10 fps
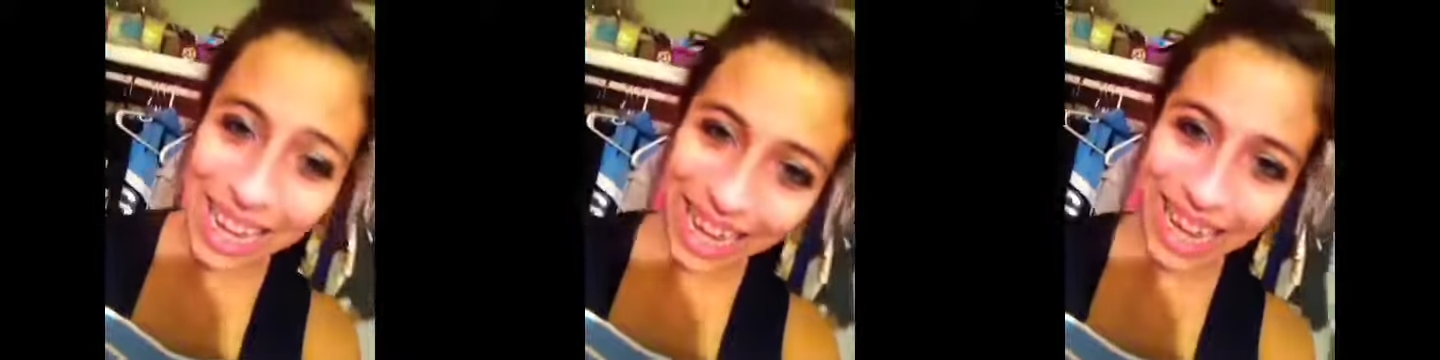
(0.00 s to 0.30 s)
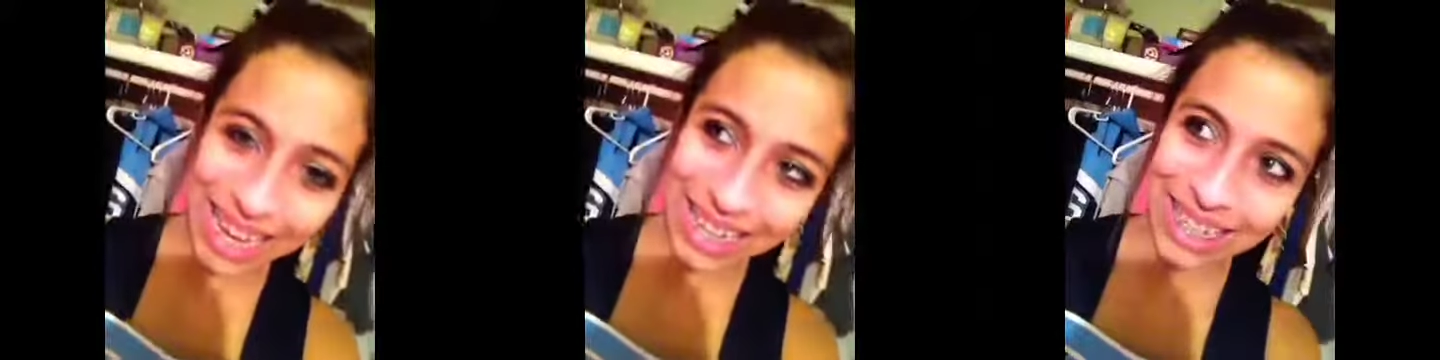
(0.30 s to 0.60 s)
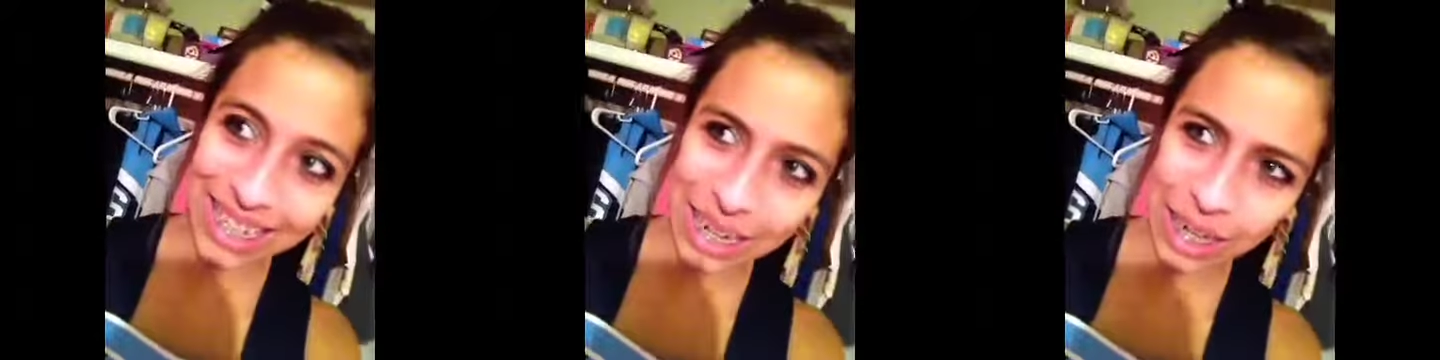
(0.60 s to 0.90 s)

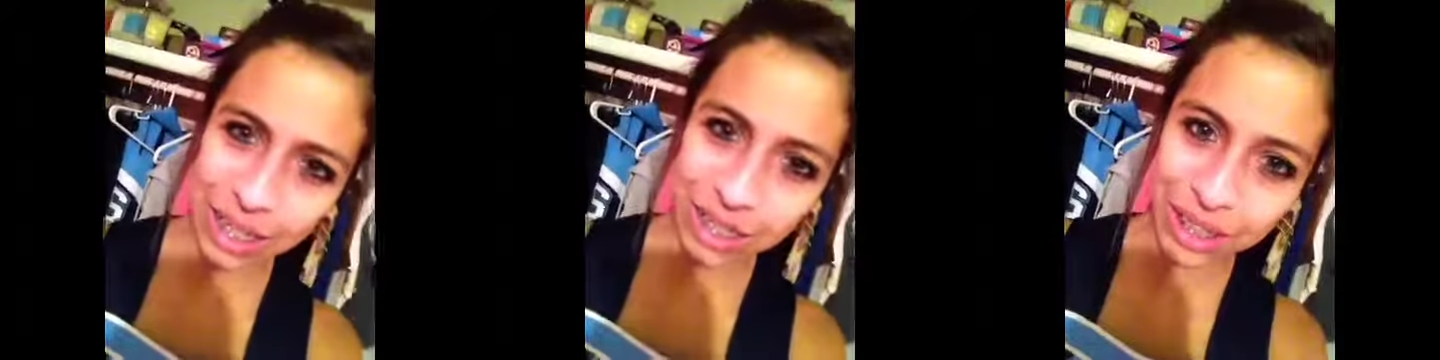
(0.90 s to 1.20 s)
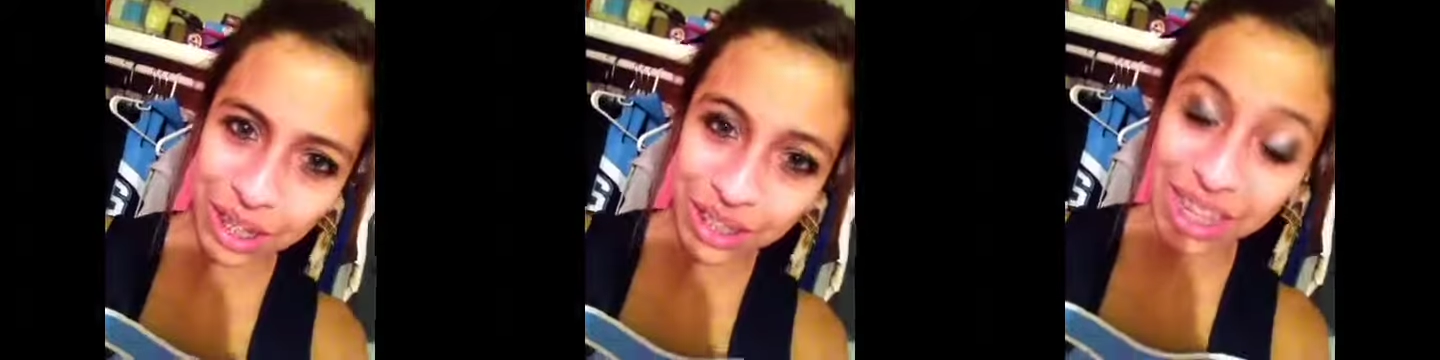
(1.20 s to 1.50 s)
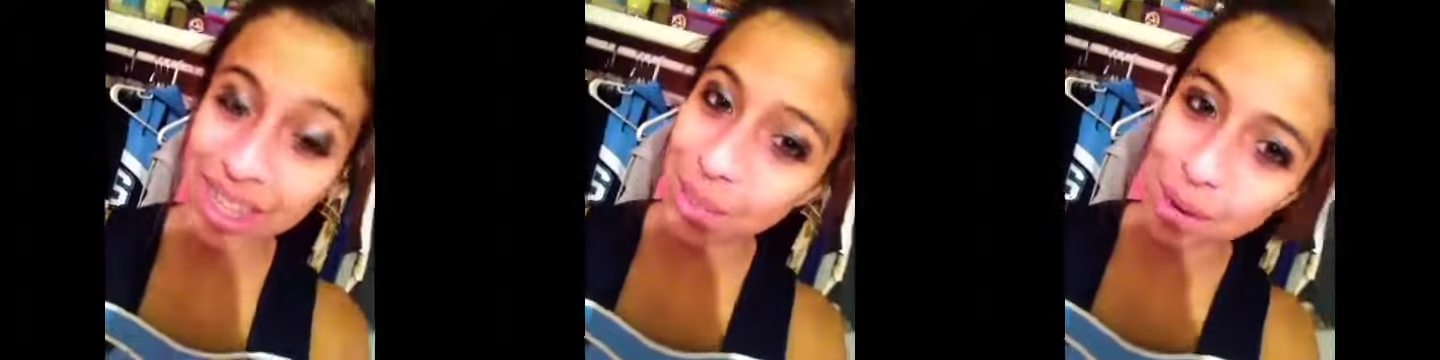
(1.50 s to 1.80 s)
And I'll talk to
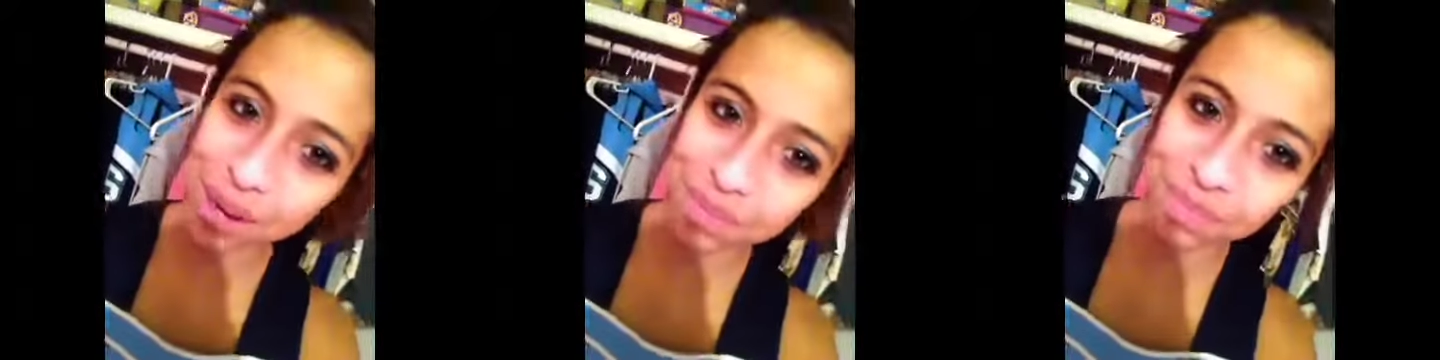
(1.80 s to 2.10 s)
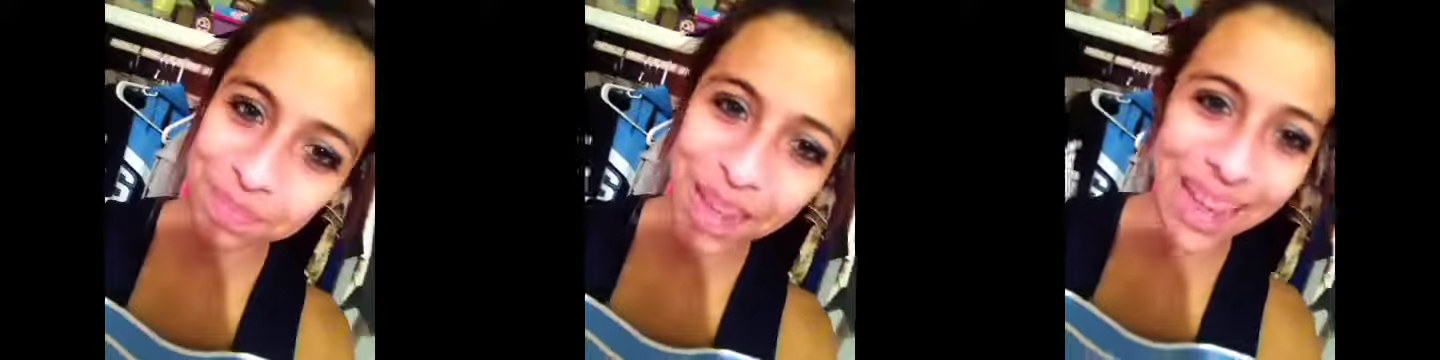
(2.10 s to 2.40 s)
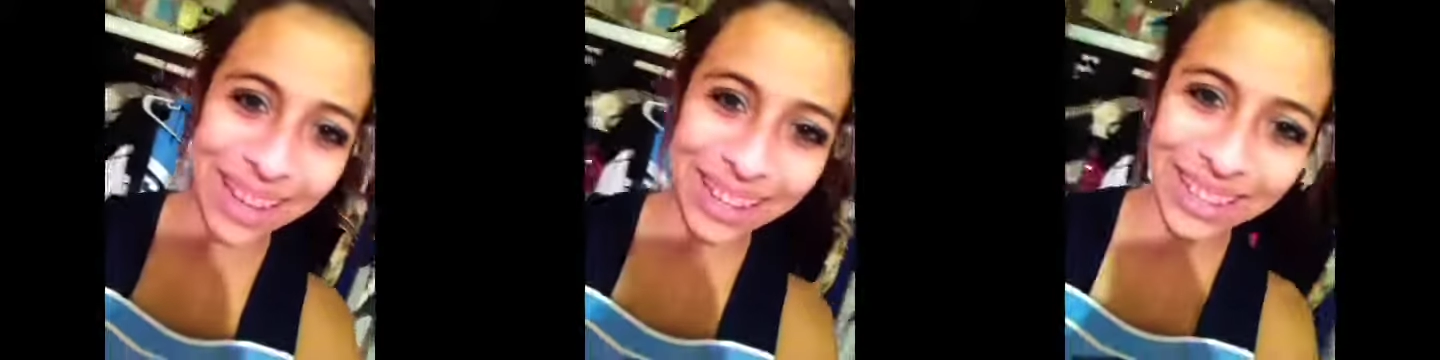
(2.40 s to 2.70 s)
you guys tomorrow.
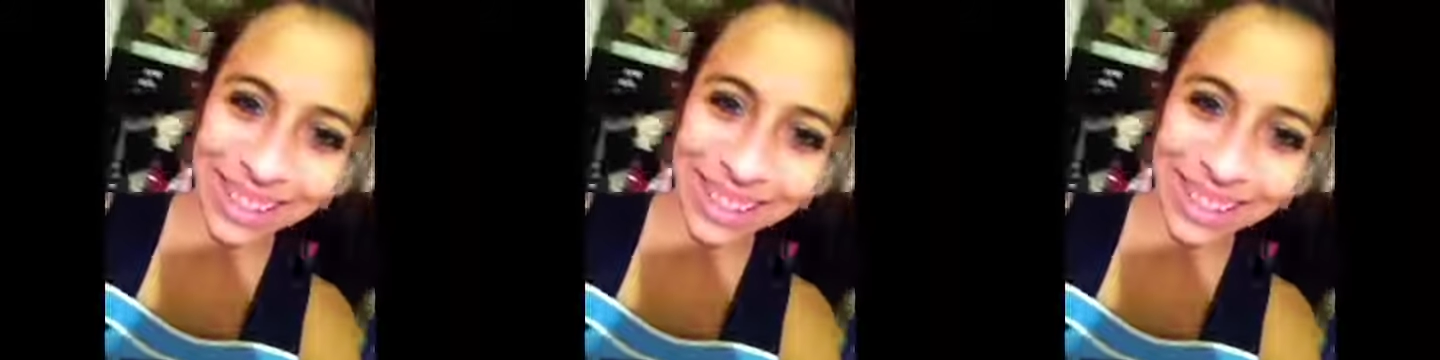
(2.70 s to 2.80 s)
Bye.